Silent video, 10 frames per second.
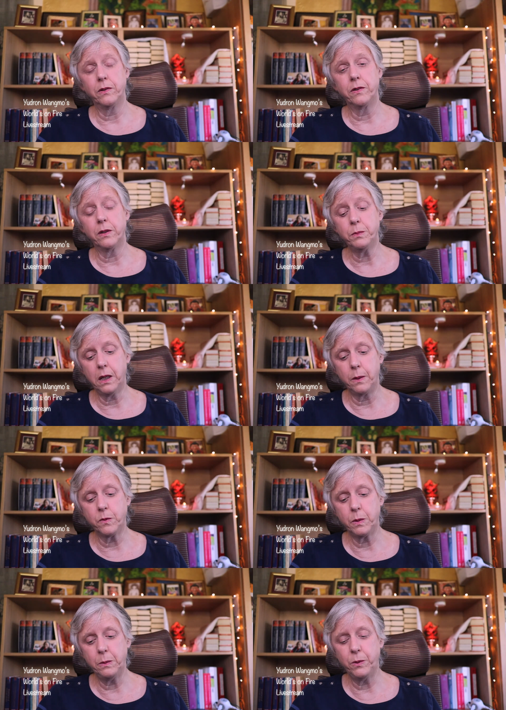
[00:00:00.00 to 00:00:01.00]
And sometimes
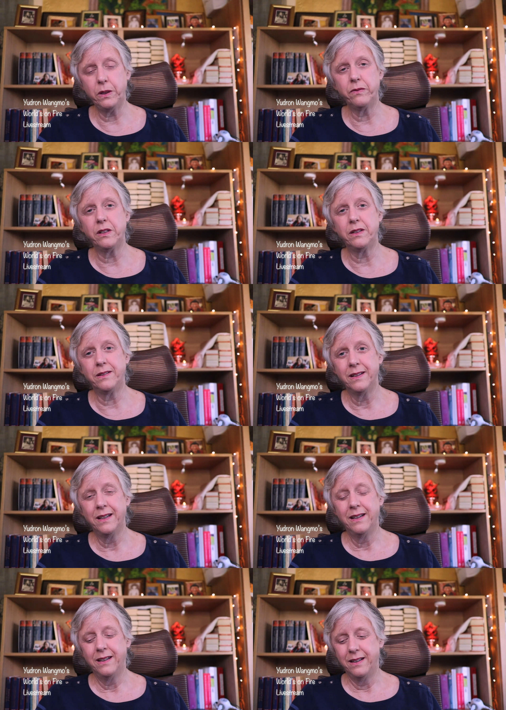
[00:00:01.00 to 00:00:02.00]
people even
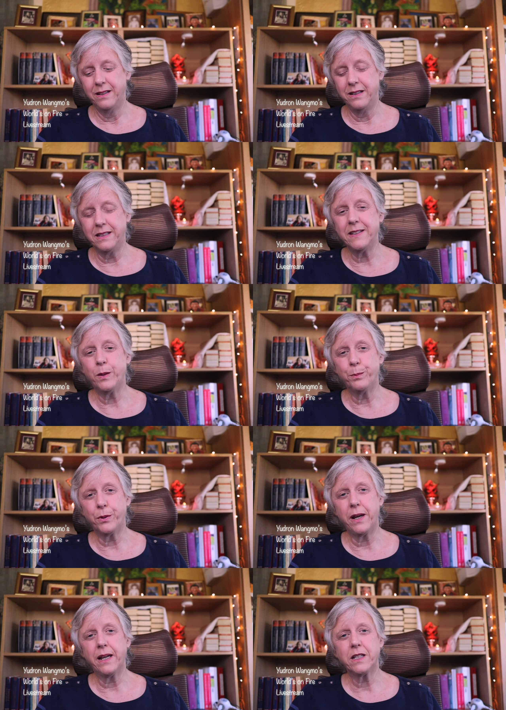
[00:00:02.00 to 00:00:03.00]
did the
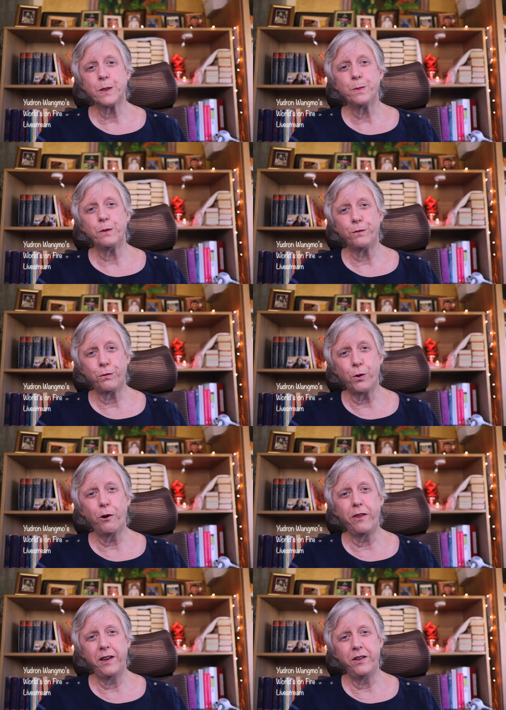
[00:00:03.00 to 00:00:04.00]
practice
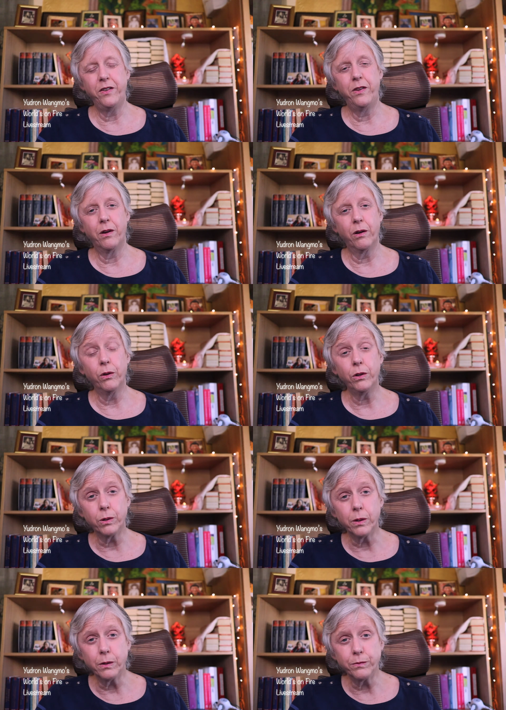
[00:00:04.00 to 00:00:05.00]
before they did their Ngunda
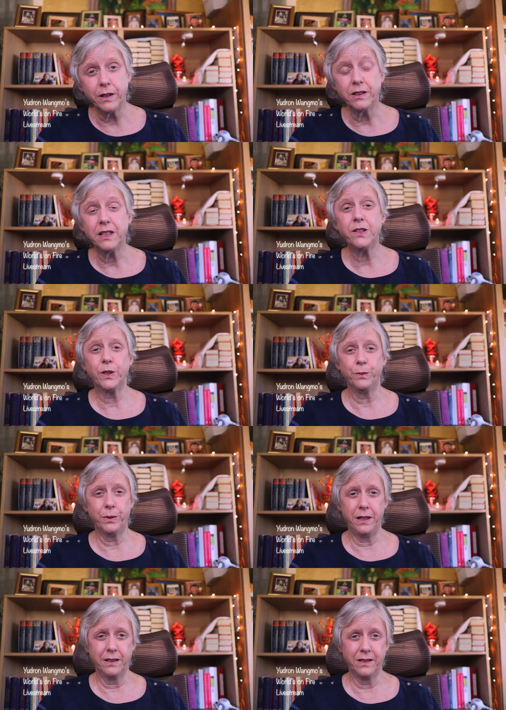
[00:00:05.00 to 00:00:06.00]
or their foundational
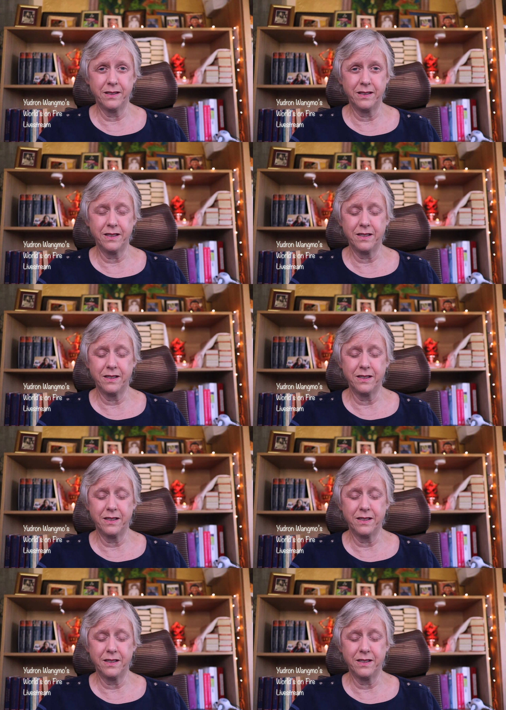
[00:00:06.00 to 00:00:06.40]
practices.